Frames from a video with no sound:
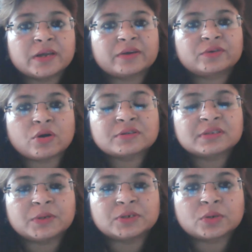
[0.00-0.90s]

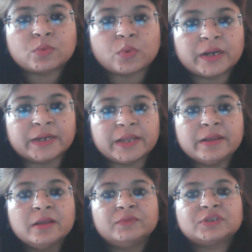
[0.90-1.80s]
talks about the
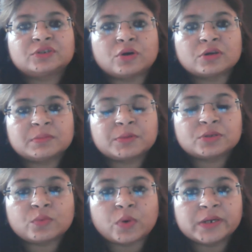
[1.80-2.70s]
quality, which talks about
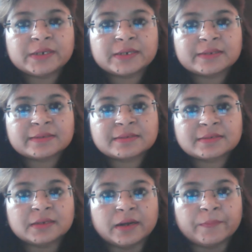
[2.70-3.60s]
the quality at
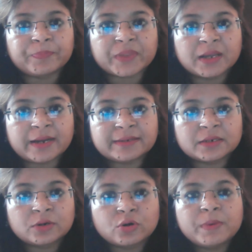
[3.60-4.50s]

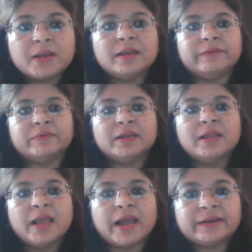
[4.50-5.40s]
the global level,
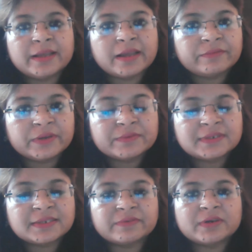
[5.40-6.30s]
and they have
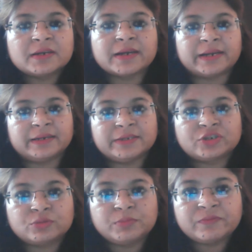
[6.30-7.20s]
given several
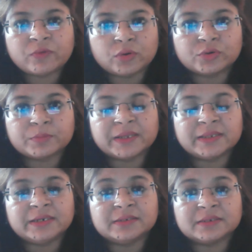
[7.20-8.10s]
guidelines to be followed by
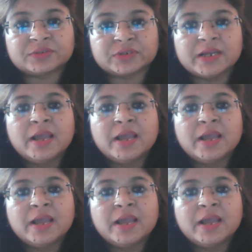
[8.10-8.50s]
the industry,